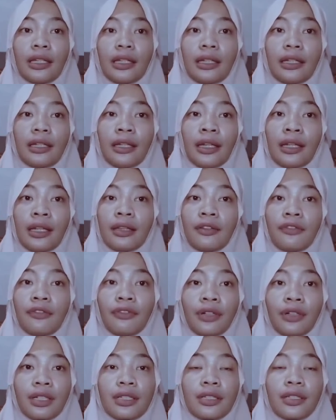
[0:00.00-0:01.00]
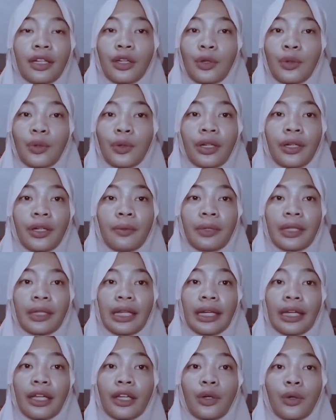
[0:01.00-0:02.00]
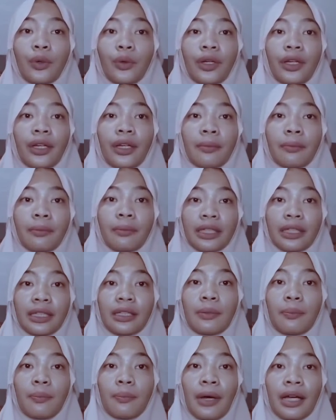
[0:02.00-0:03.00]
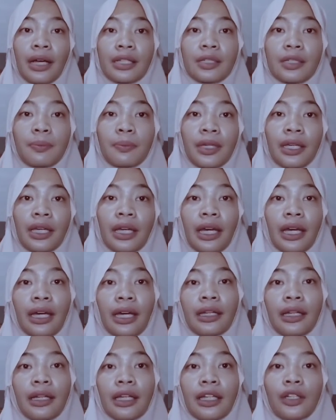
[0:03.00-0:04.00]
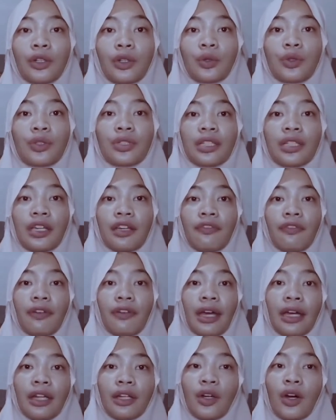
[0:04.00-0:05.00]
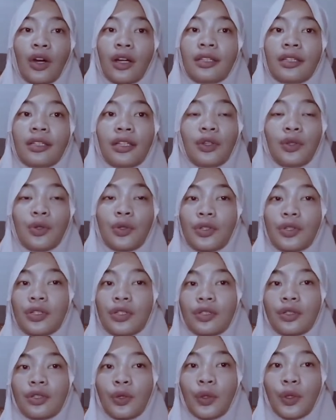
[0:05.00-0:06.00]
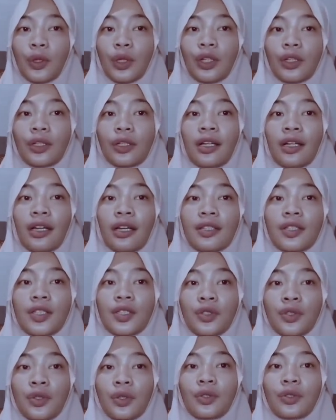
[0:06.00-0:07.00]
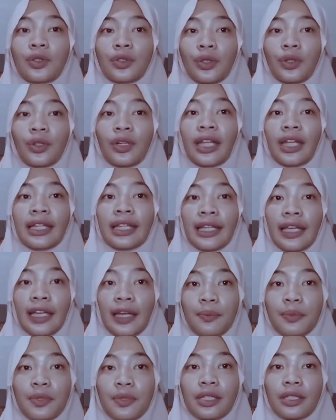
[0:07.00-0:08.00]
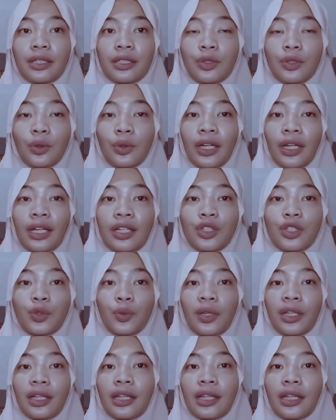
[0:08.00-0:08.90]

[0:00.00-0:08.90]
that the first requirement must be an inclusive and continuous school structure that keeps students with